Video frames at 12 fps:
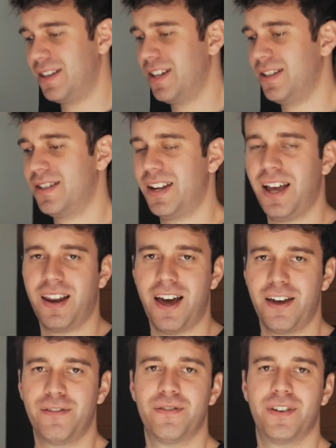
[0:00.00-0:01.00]
day-to-day
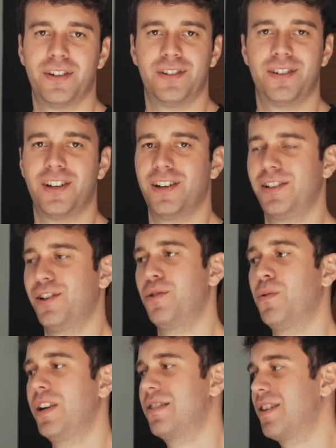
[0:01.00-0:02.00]
life and you know,
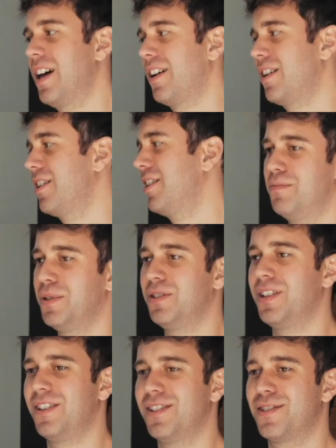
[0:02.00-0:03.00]
what it's like
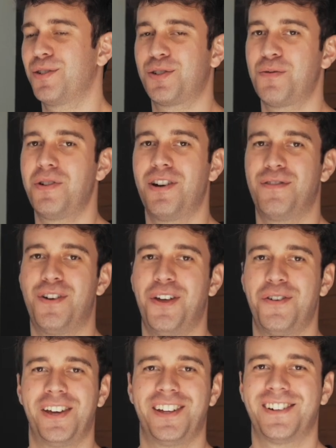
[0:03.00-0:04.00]
building a social media
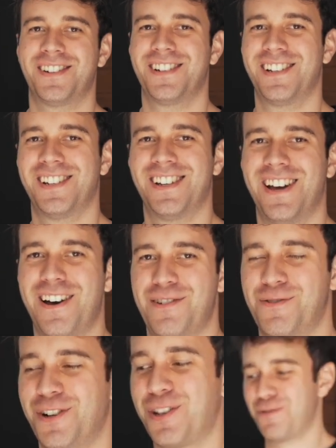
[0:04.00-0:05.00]
following and
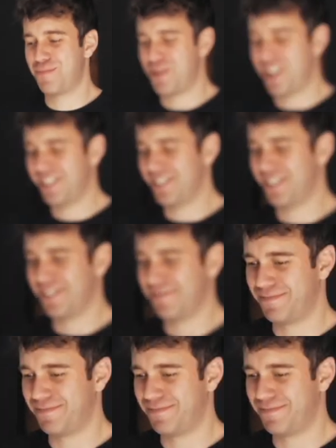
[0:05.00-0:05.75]
working with brands.